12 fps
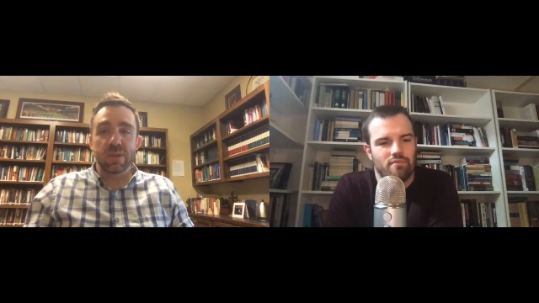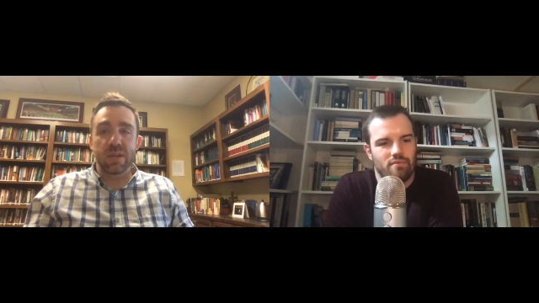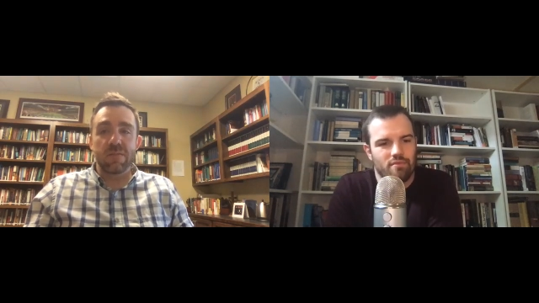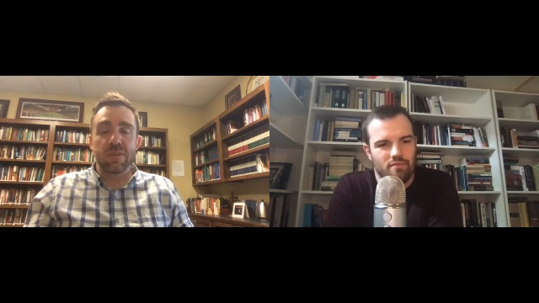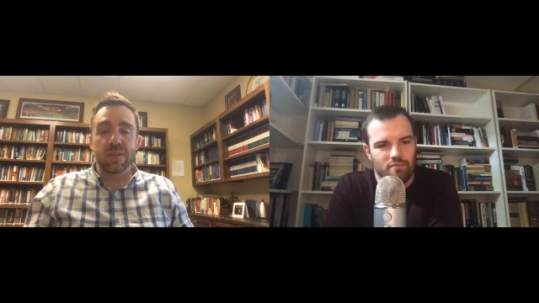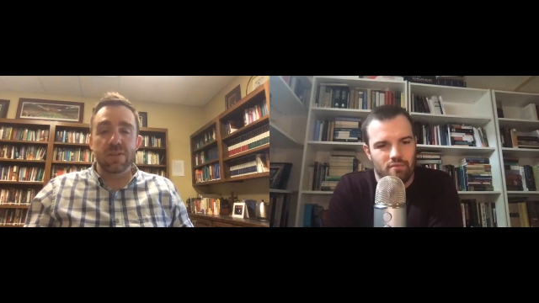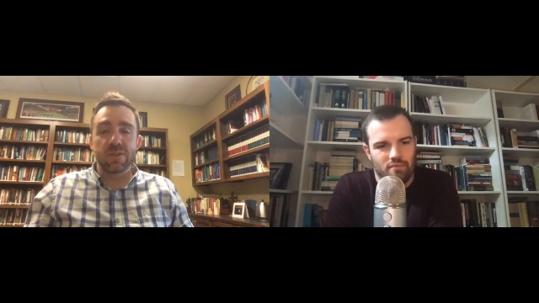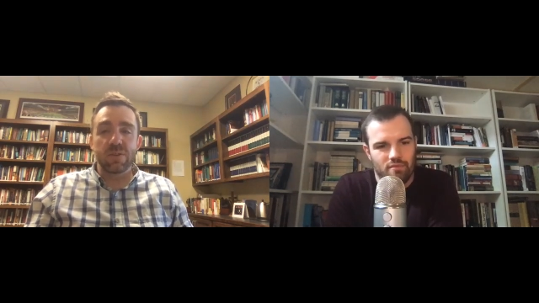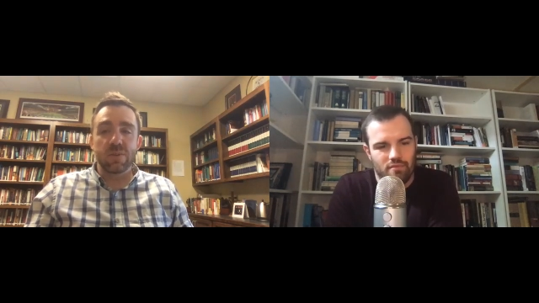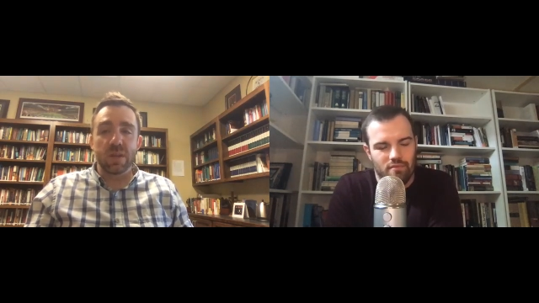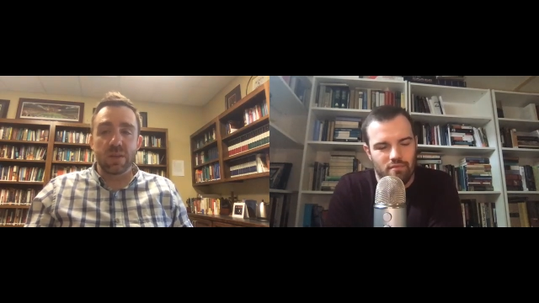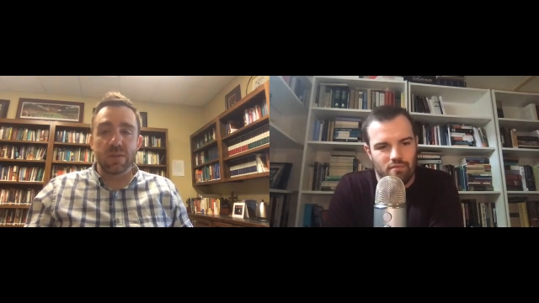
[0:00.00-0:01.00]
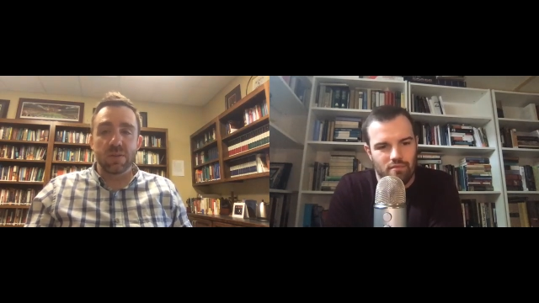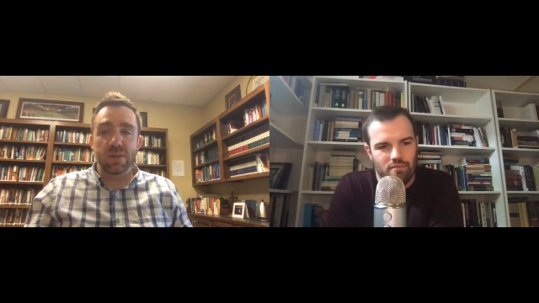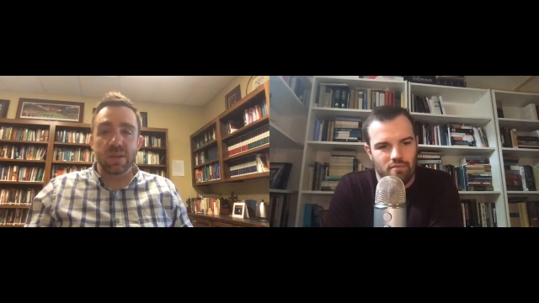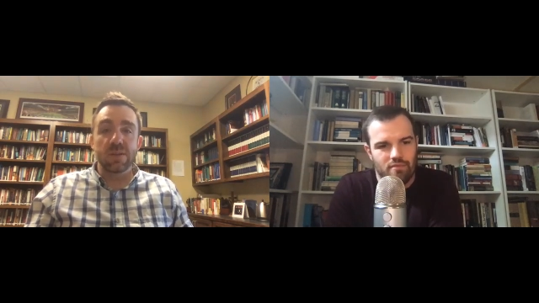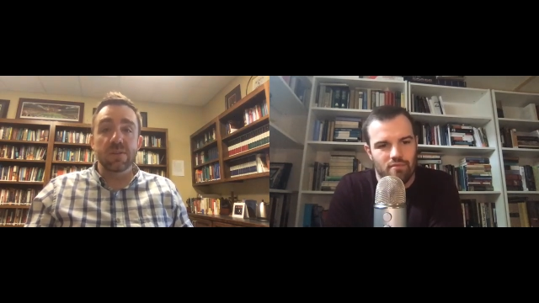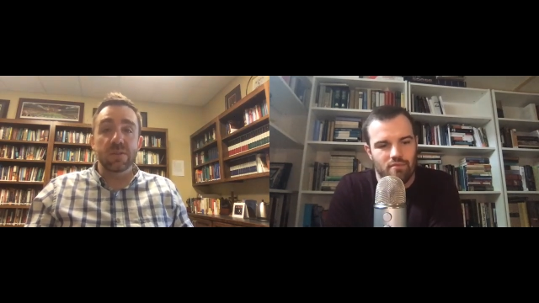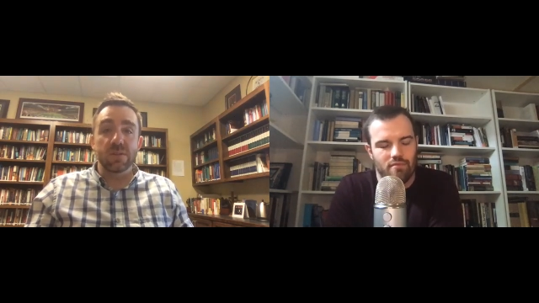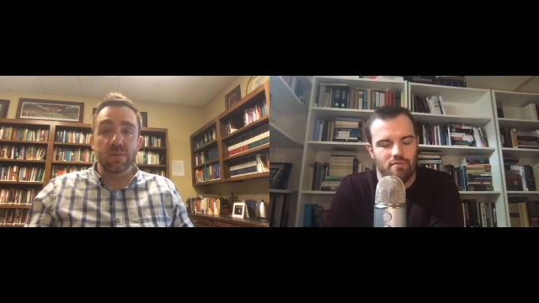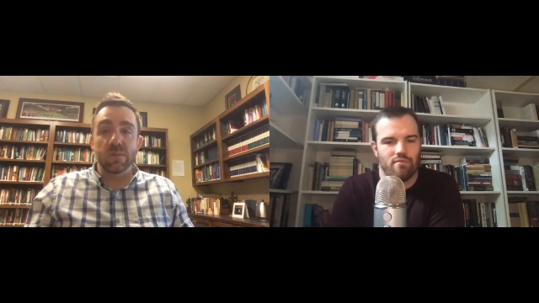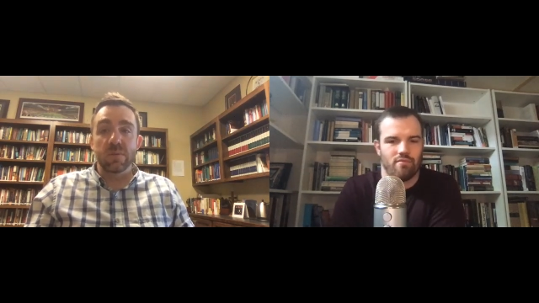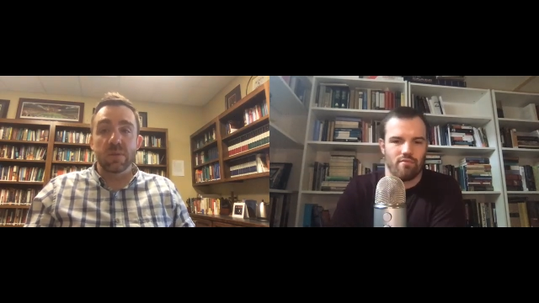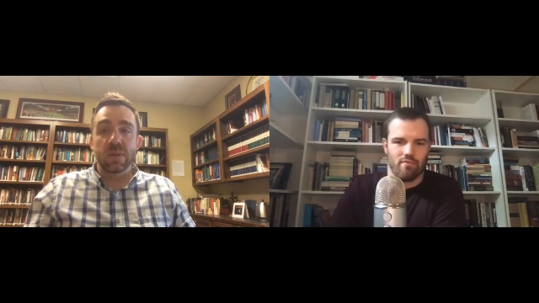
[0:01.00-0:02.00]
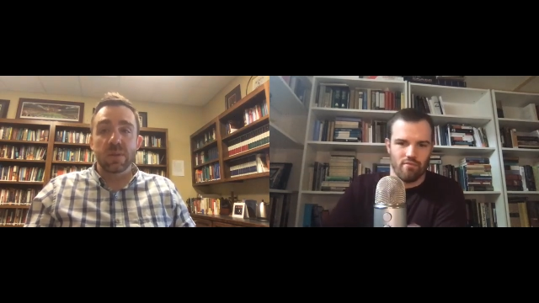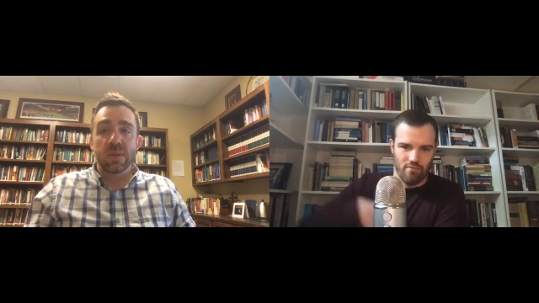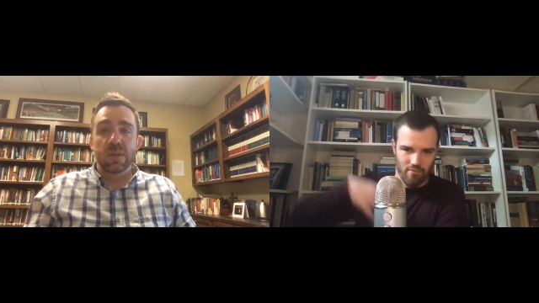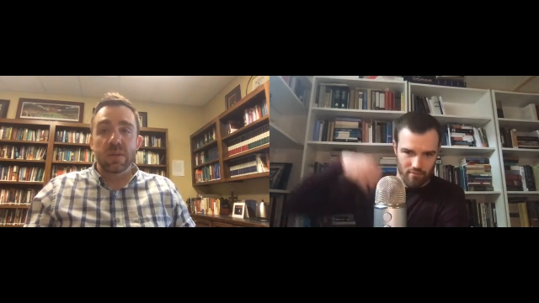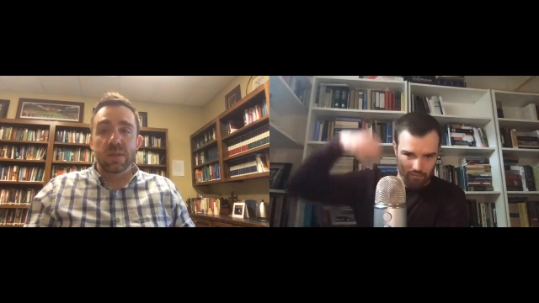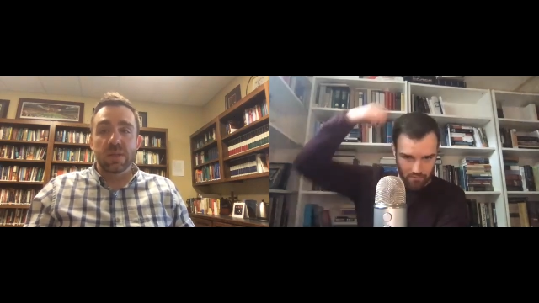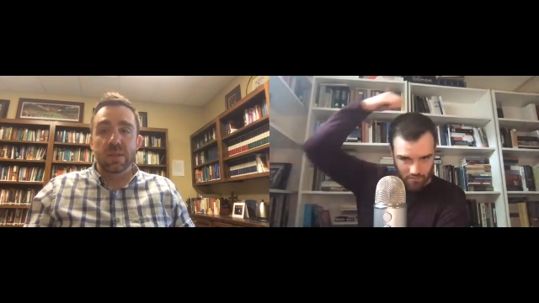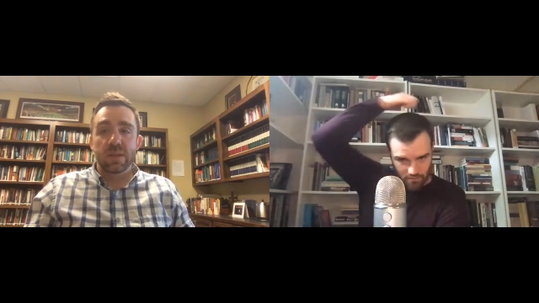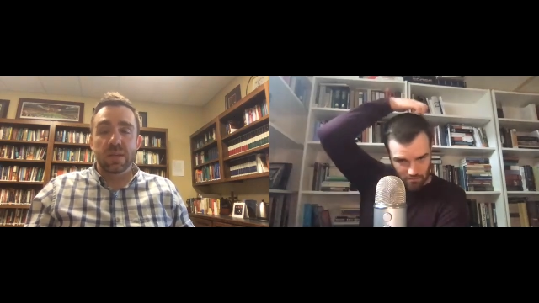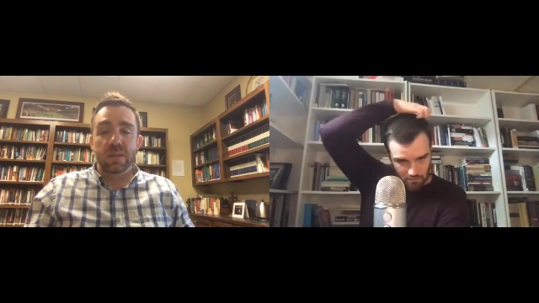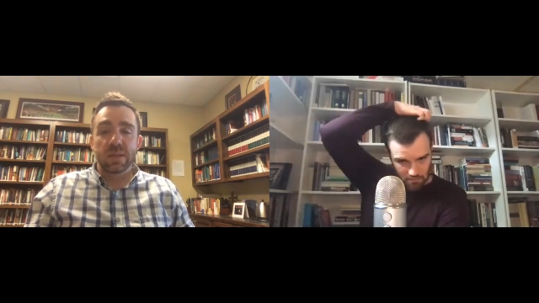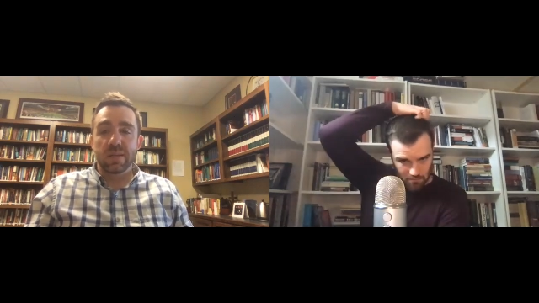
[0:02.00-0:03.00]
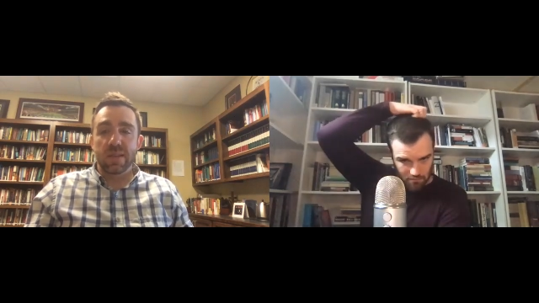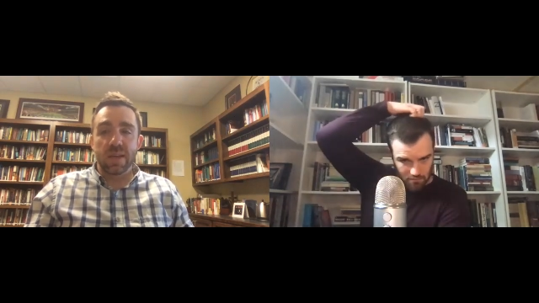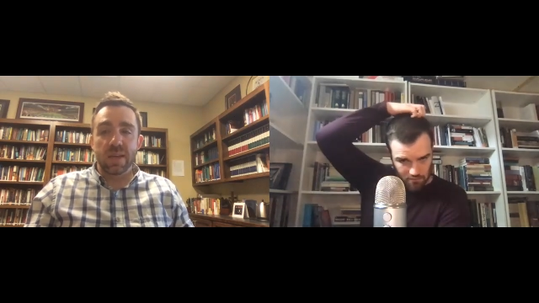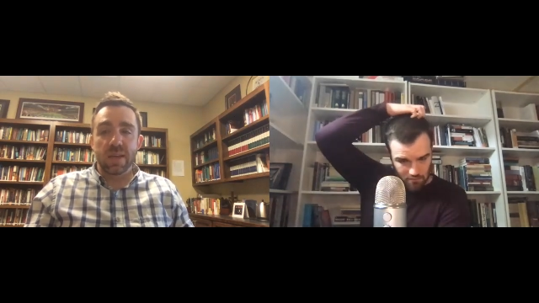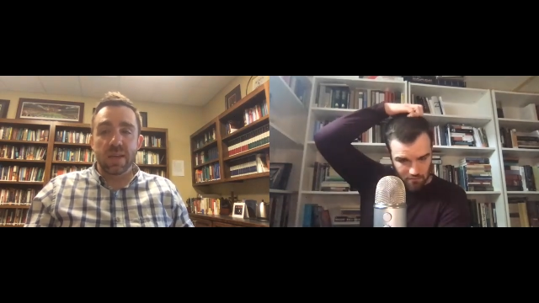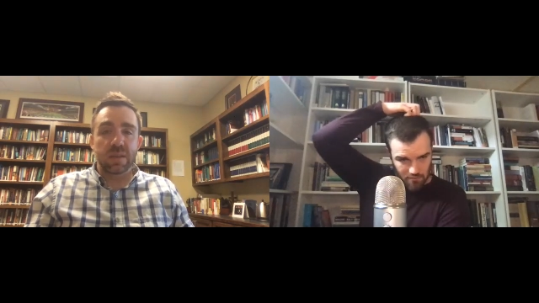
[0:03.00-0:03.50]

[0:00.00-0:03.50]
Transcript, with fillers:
Speaker 1: even as you enter into uh, death